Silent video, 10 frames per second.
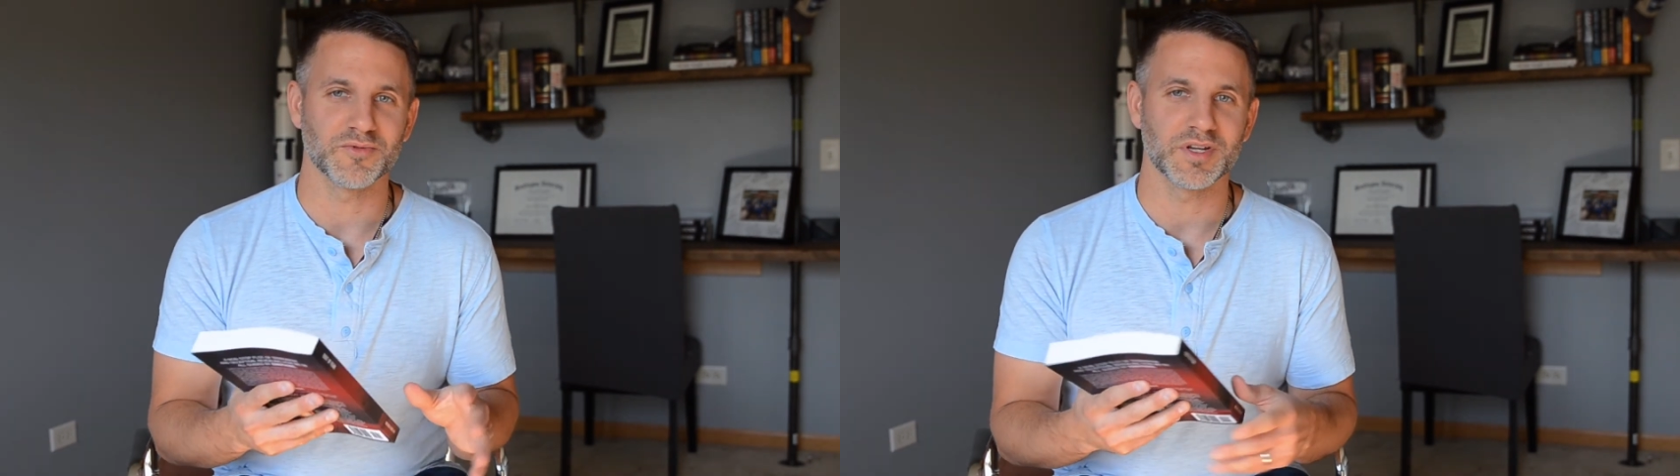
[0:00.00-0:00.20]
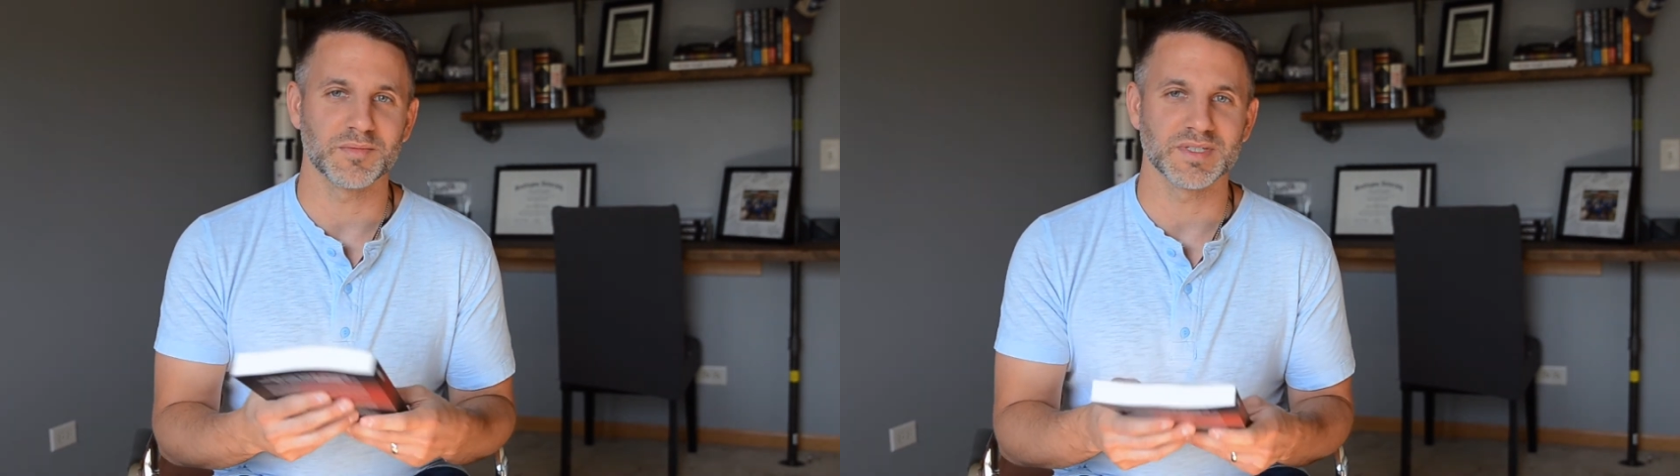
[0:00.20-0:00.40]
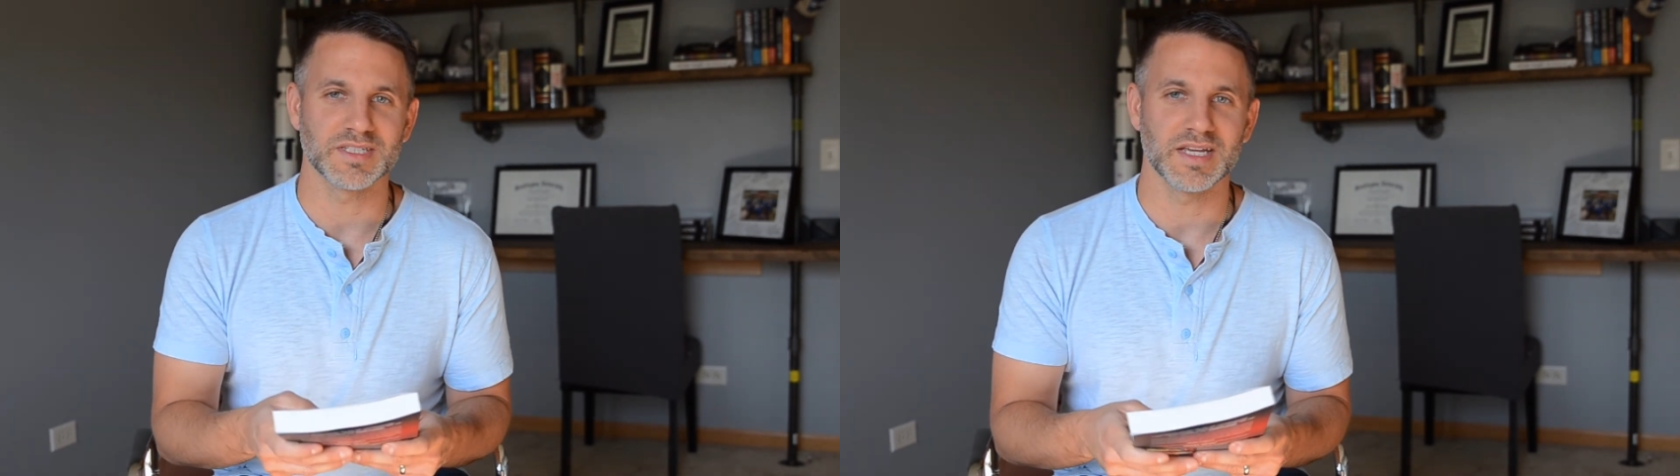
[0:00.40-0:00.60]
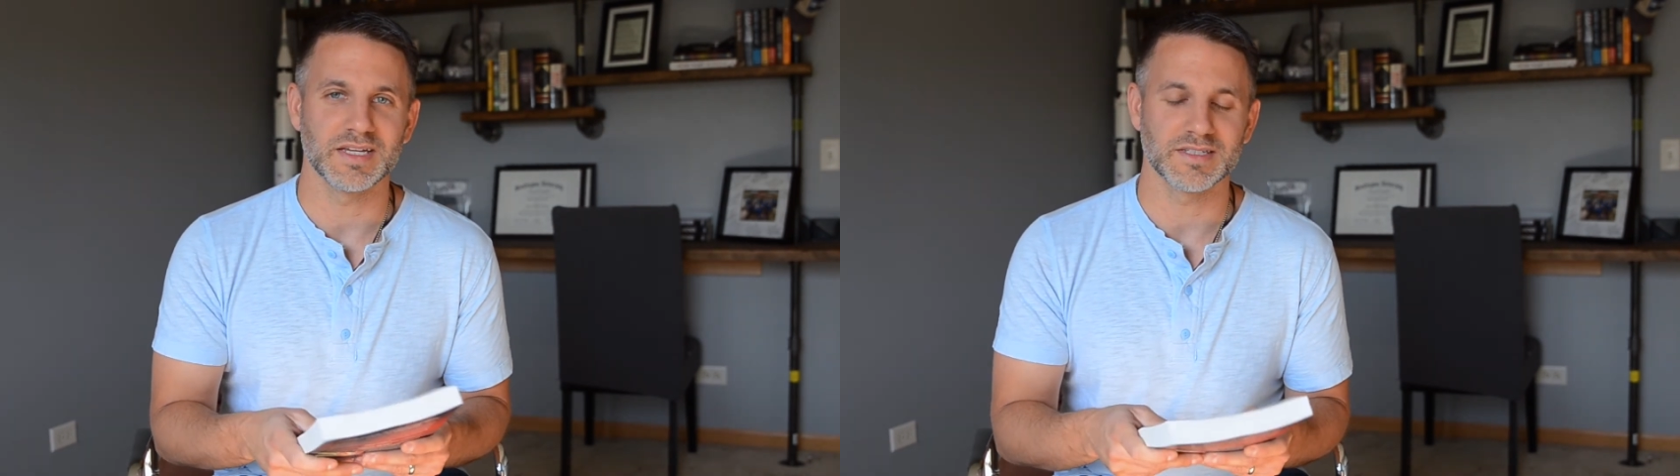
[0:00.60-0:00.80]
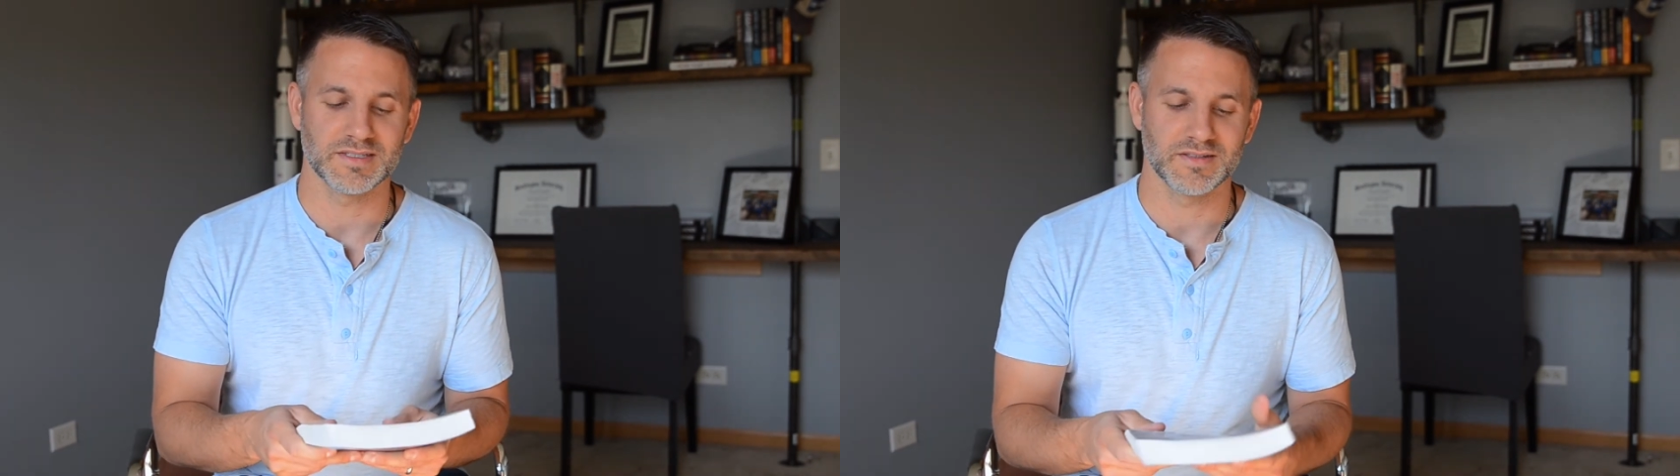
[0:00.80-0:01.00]
Rookie
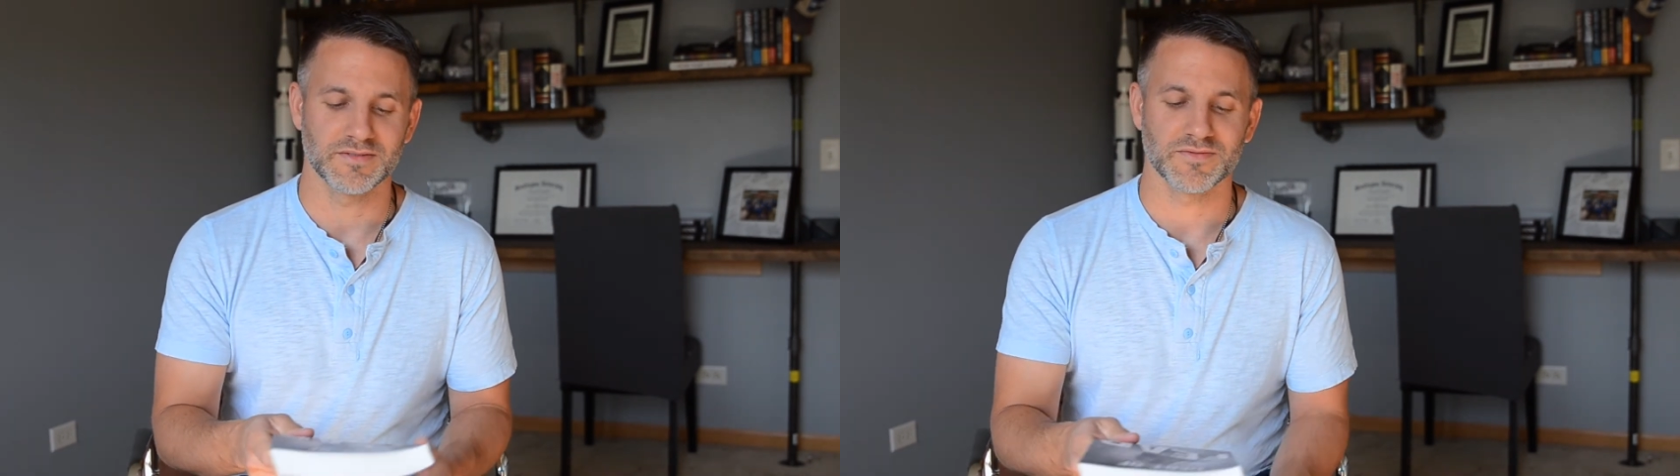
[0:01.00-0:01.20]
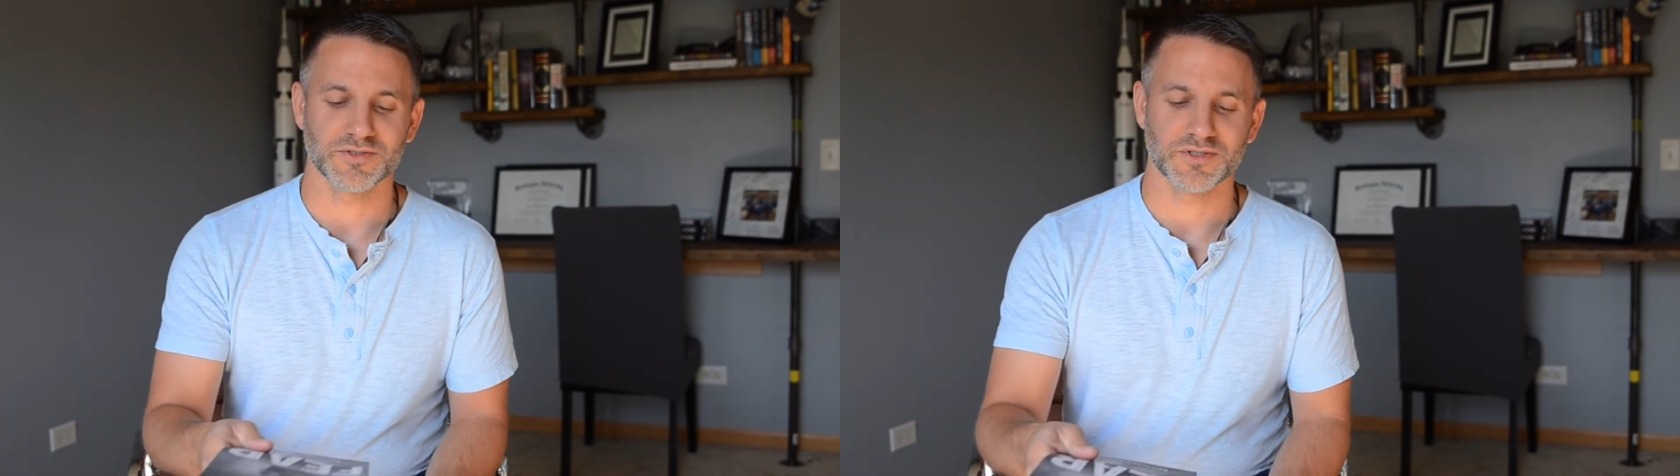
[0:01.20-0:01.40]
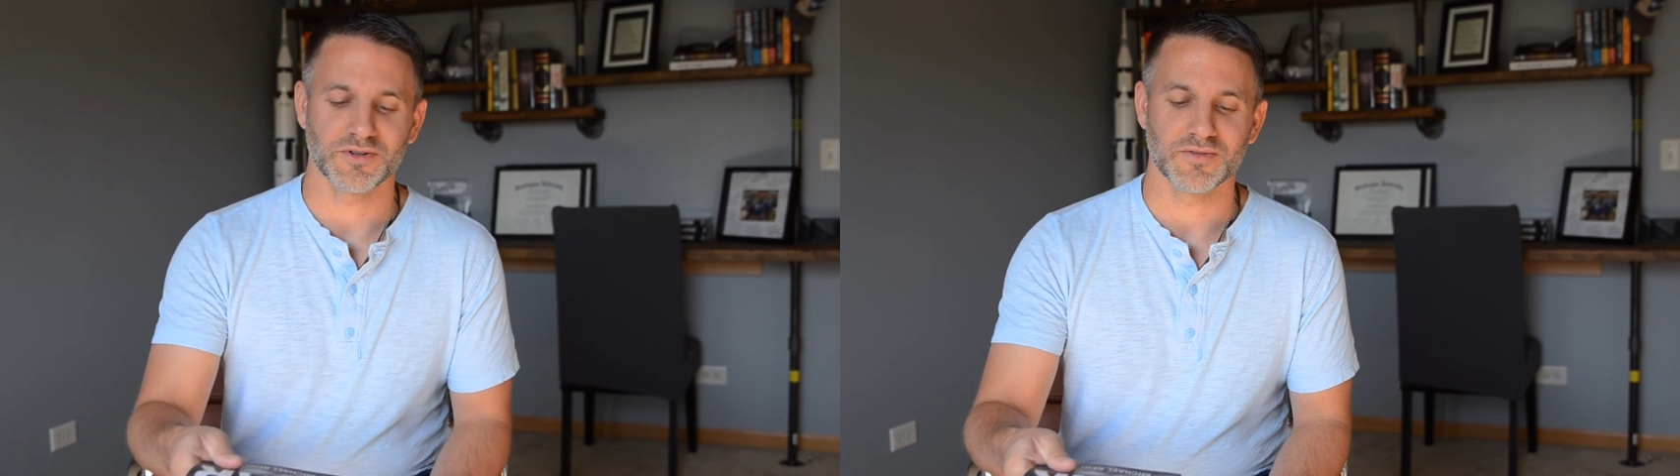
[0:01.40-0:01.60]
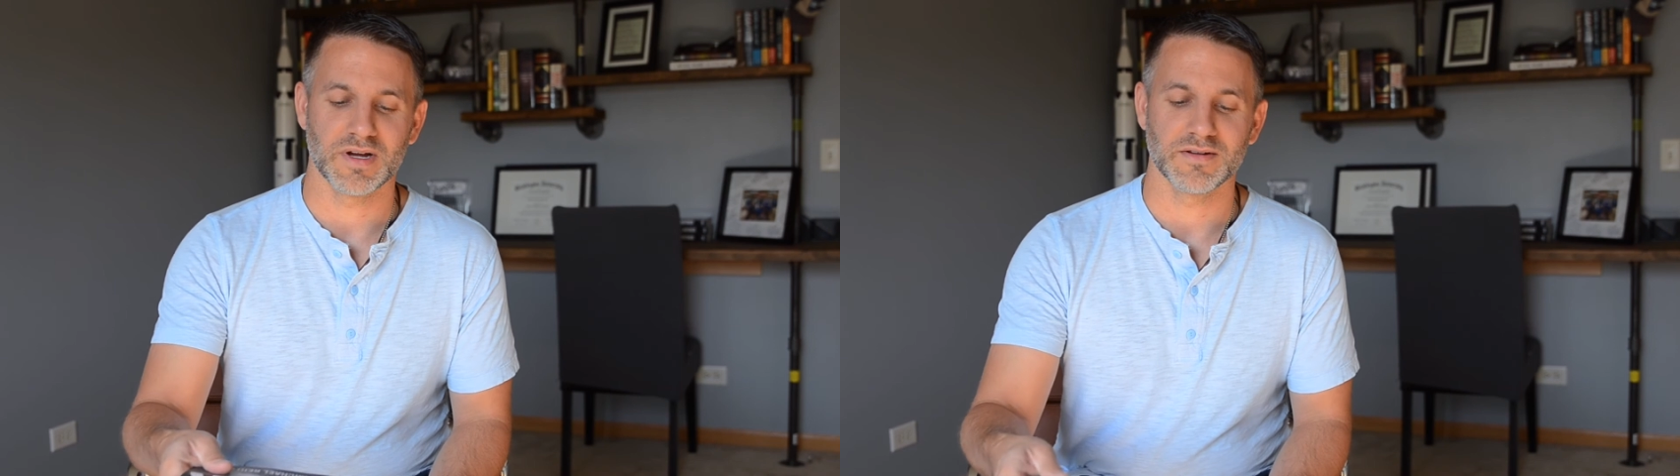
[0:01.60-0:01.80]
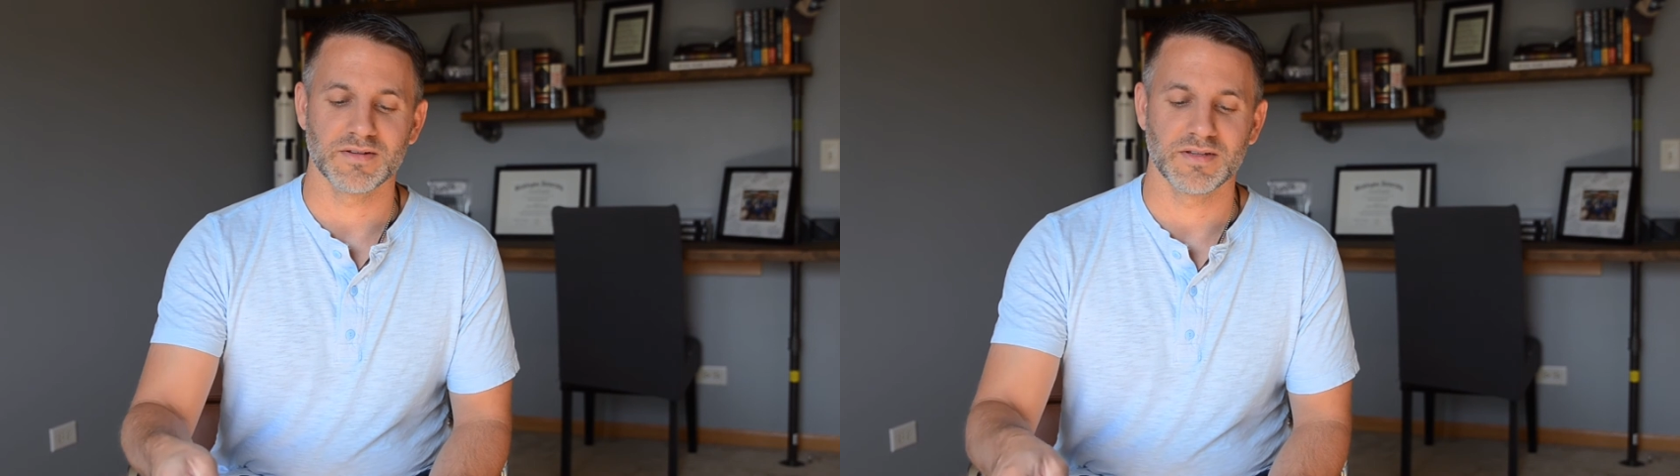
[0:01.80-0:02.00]
Mistakes the first go
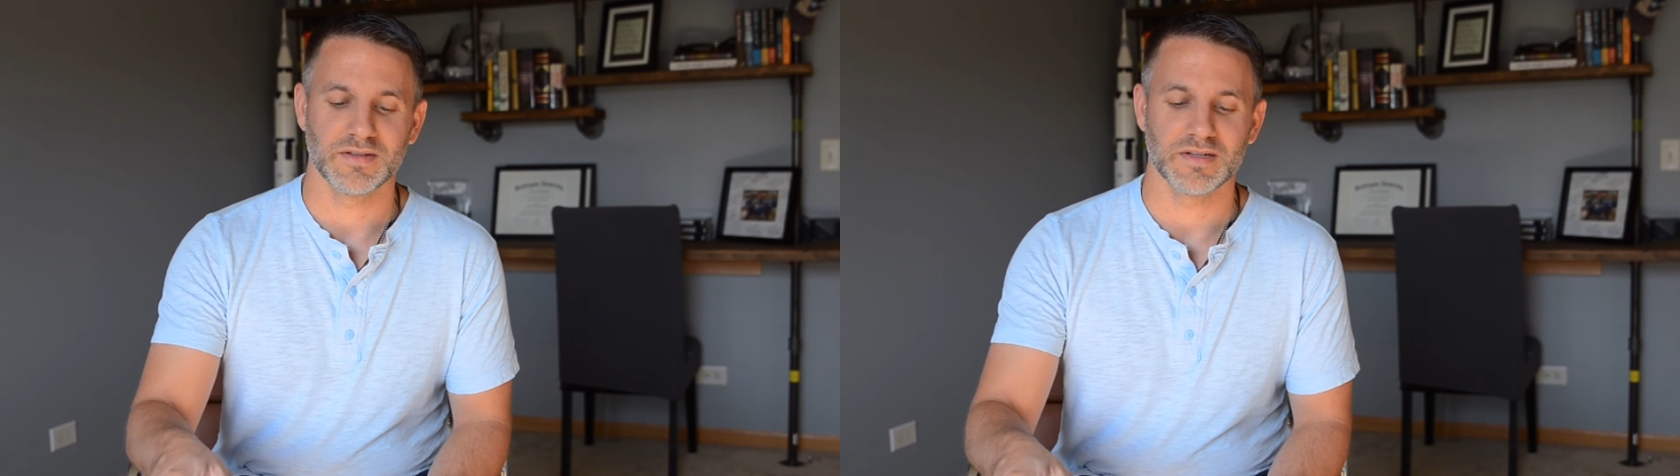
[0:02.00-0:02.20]
around.